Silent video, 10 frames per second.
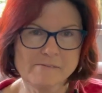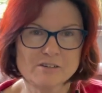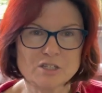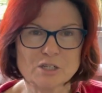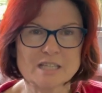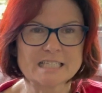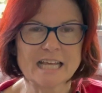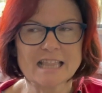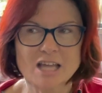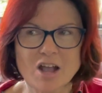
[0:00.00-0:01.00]
do the
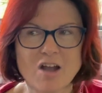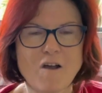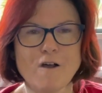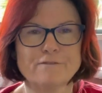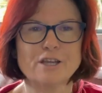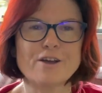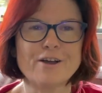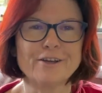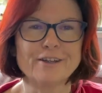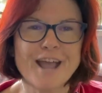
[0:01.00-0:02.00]
teeth, off you
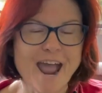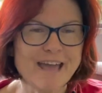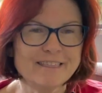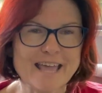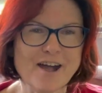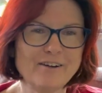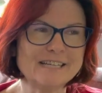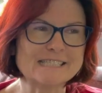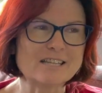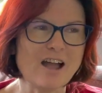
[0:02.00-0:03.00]
go. And now
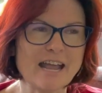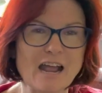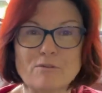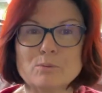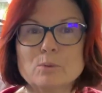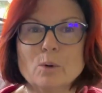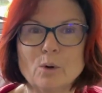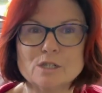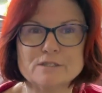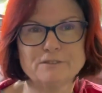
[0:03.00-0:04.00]
it's like a
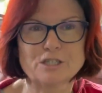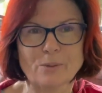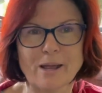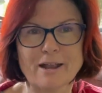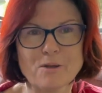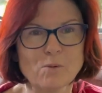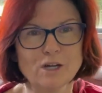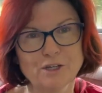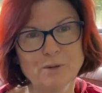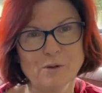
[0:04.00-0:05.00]
reward for doing
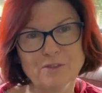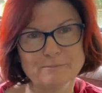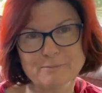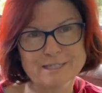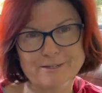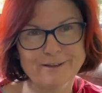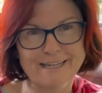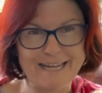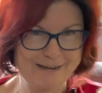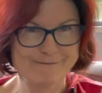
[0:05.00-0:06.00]
what you want them to be
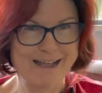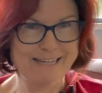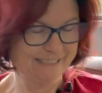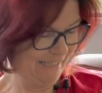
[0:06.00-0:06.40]
doing anyway.